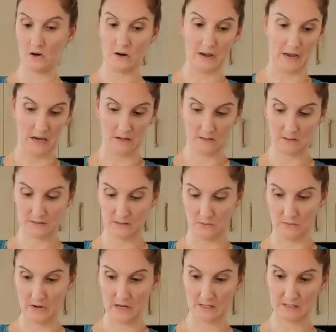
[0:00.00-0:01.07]
Okay,
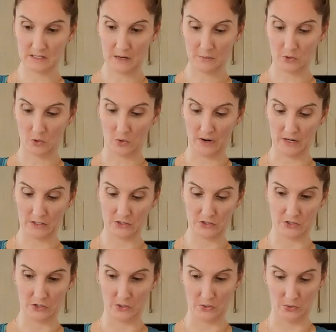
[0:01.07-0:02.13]
so next I'm going
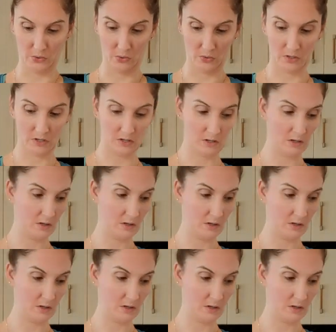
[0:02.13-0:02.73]
to